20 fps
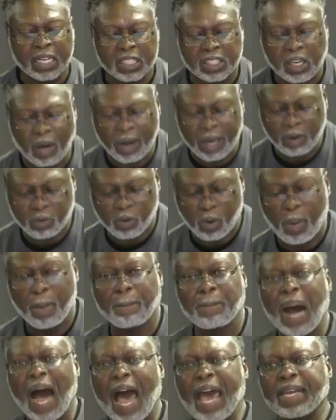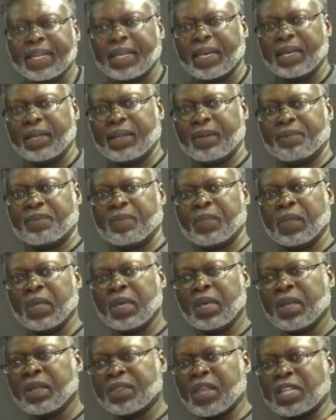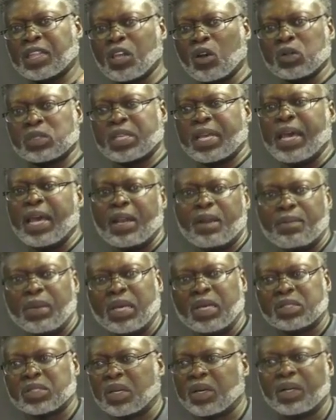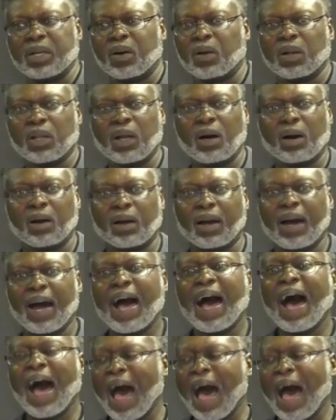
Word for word: So he reminded that those enemies are no longer.